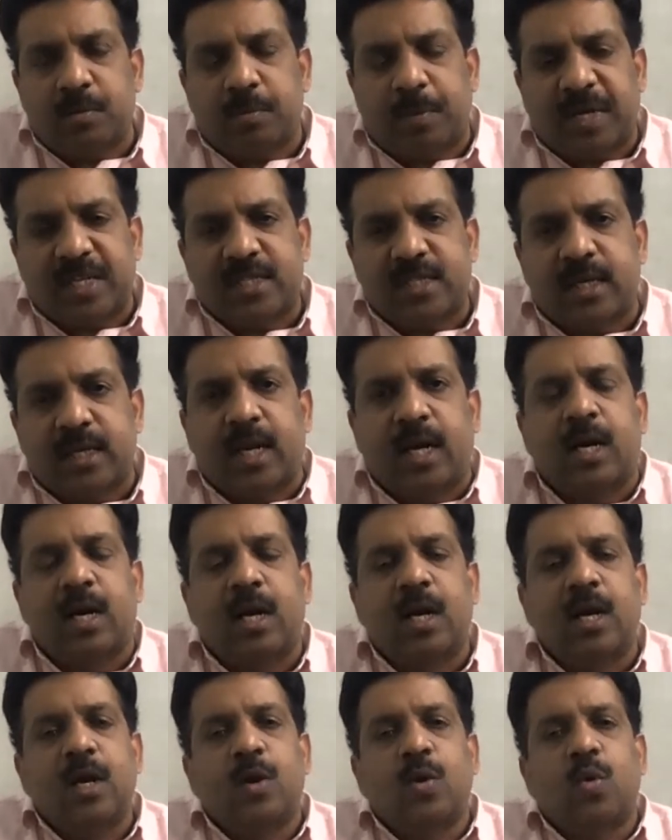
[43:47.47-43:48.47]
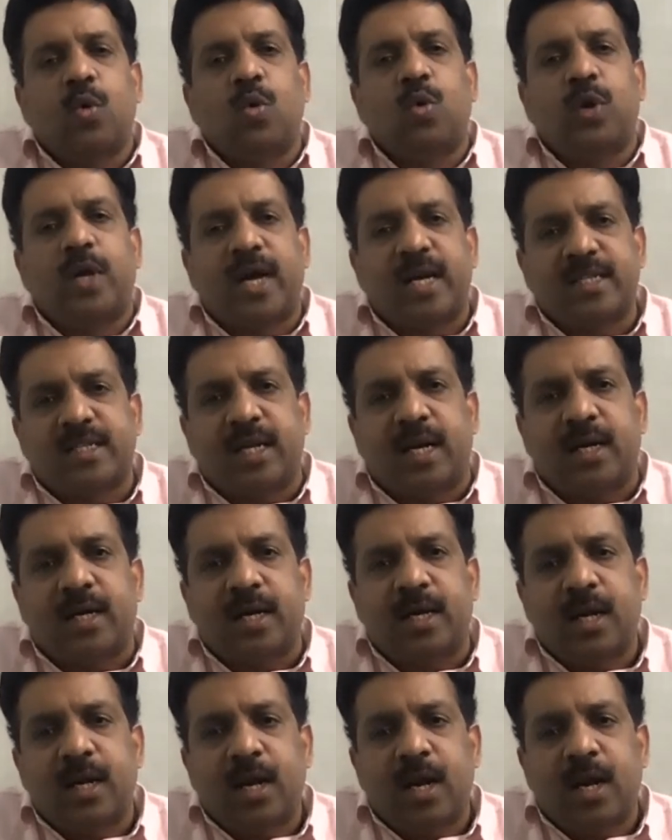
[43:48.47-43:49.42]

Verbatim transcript: personnel who does that